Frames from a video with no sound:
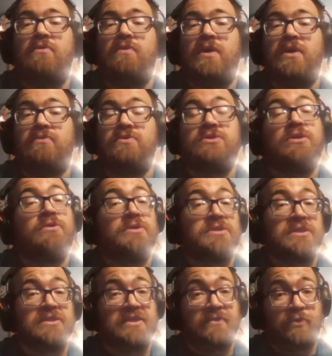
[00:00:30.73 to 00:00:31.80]
when it was
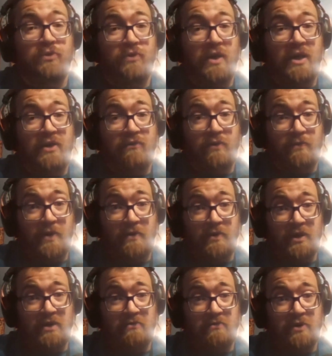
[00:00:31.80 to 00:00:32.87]
known as the Democratic
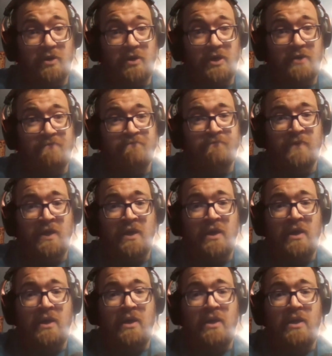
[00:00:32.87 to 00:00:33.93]
Republican Party.
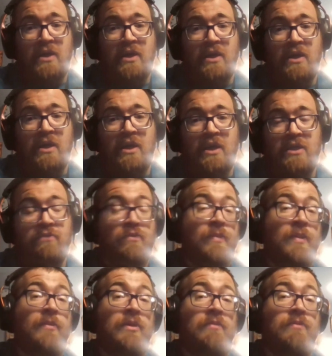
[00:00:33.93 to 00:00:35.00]
And
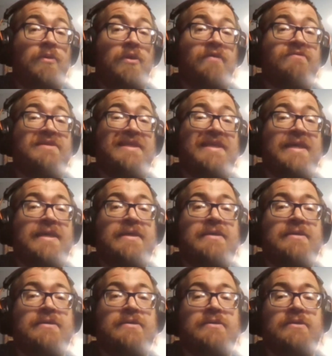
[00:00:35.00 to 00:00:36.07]
the Republican Party of
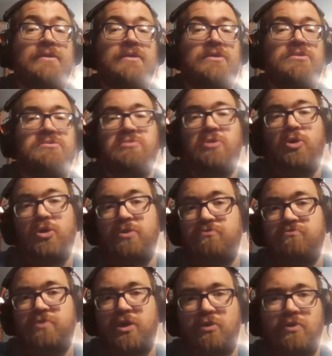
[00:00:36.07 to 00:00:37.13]
today has
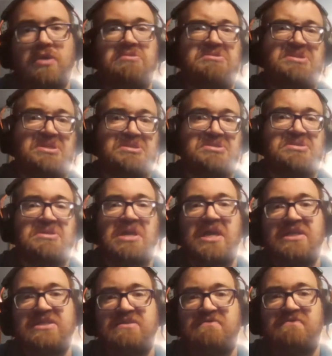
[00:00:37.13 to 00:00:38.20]
only been around since
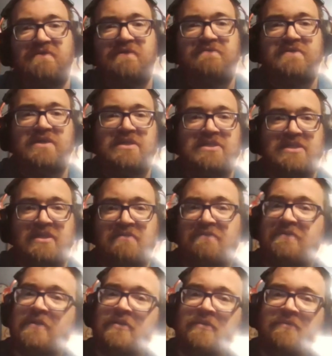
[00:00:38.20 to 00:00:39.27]
the 1850s,
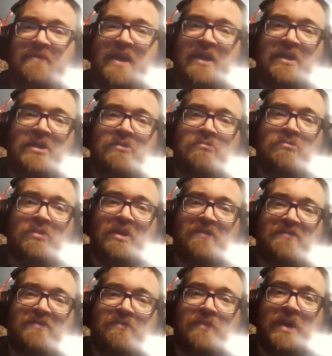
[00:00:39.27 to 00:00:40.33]
and it filled the vacuum
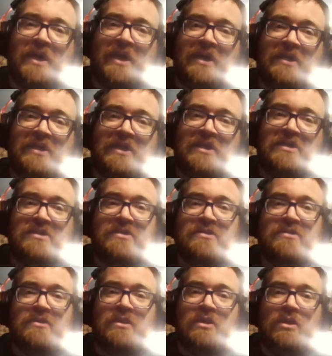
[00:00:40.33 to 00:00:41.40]
left by the
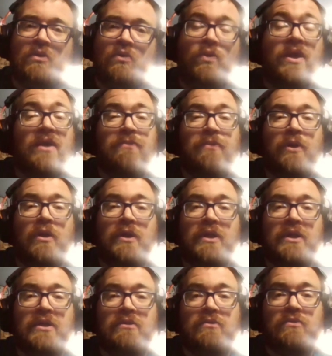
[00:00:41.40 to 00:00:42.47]
Whig
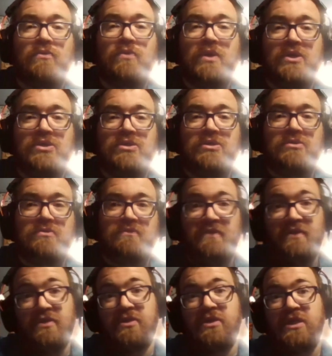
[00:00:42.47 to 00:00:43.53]
Party, which
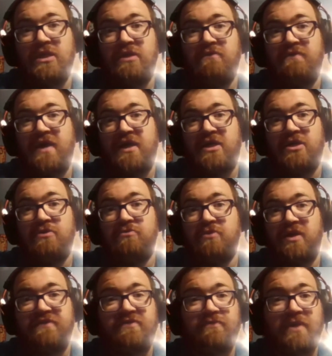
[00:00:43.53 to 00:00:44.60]
filled the
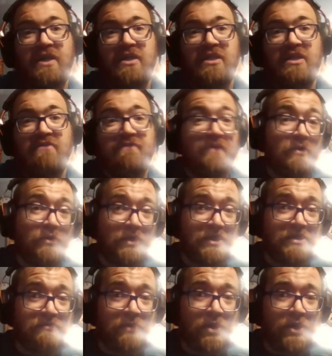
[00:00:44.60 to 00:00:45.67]
vacuum left by the
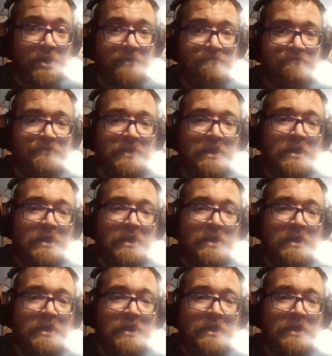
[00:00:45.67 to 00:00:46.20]
Federalist Party.